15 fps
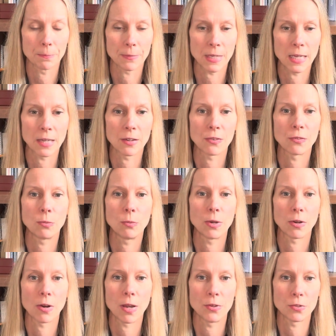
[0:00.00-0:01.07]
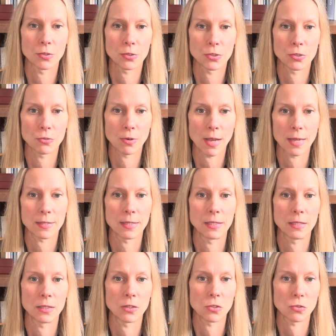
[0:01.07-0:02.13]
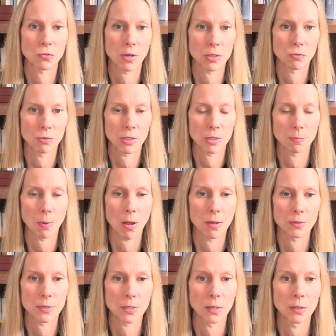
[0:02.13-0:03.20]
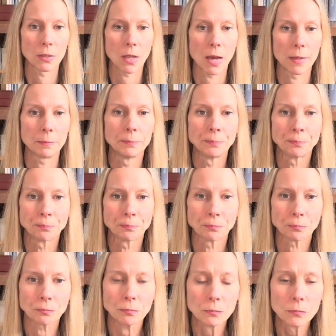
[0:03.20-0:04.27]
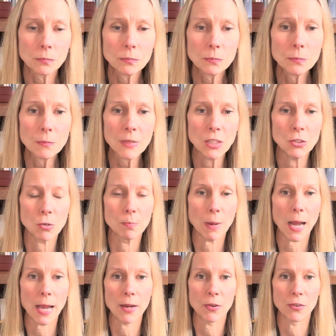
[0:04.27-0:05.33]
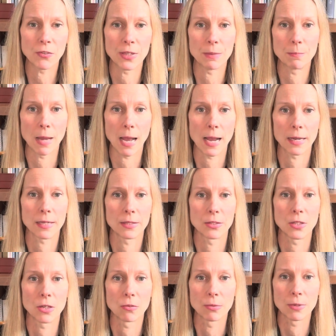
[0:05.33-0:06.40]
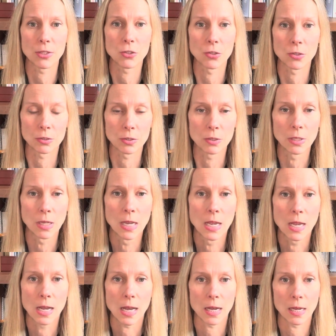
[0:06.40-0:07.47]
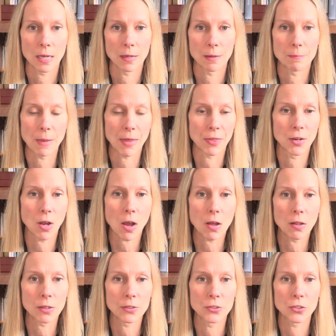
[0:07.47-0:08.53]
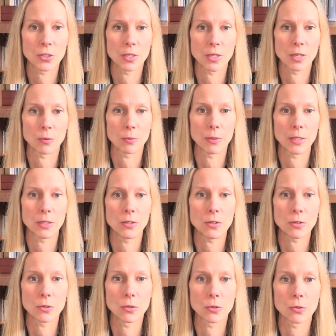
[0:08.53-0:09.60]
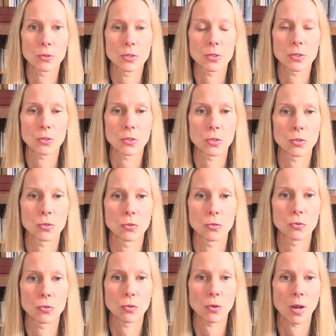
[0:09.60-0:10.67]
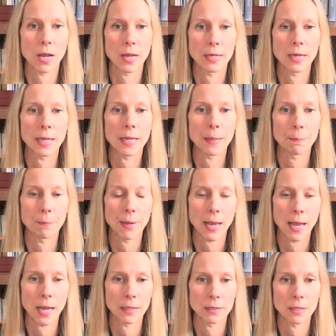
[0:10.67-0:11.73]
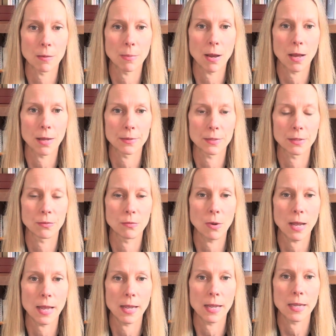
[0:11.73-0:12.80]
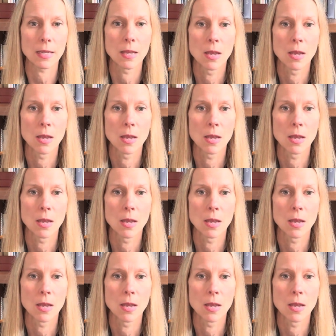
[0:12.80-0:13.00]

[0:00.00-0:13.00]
if we're under stress and in a stress response a lot. So biofeedback is the original methodology that we used to try to impact in a positive way